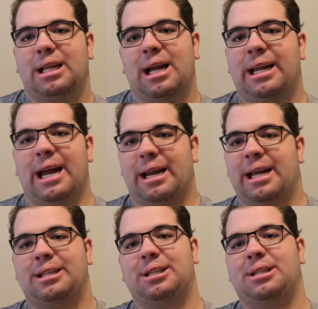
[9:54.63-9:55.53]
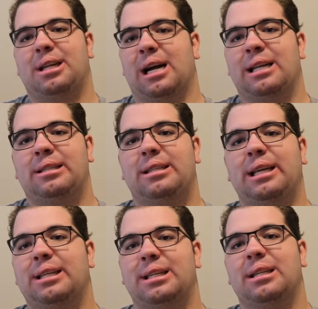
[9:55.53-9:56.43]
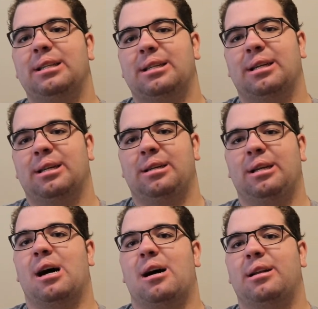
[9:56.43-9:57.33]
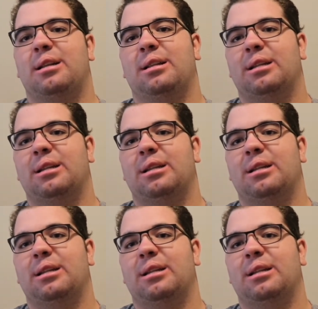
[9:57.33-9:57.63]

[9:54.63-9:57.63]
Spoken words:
it's just a decent gun.